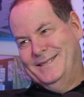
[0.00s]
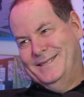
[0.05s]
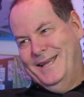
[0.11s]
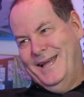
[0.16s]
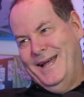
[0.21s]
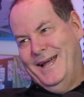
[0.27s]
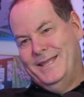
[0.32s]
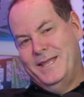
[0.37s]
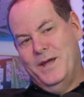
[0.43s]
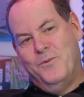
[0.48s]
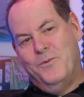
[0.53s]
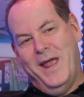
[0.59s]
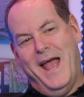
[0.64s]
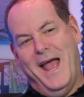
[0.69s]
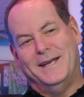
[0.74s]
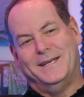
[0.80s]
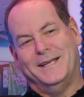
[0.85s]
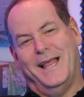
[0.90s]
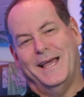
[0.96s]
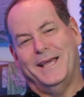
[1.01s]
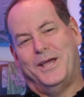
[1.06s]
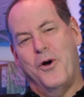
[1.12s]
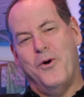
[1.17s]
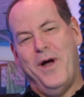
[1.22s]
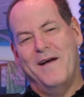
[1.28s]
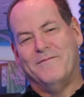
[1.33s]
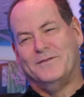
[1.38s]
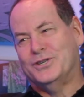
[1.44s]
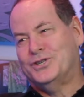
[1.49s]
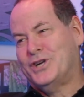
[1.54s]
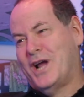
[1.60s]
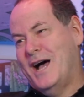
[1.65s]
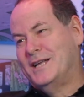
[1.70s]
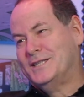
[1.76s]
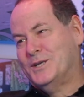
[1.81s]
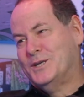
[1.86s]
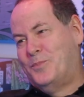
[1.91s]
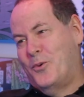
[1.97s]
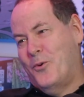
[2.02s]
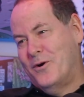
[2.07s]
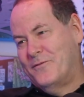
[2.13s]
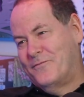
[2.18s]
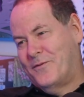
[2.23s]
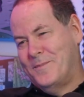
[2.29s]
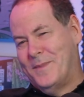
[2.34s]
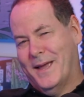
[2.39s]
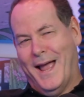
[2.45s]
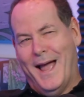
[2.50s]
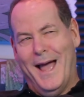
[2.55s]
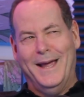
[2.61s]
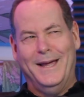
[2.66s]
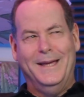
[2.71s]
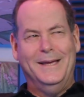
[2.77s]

Yeah. Then we had to like go after child support from the guy.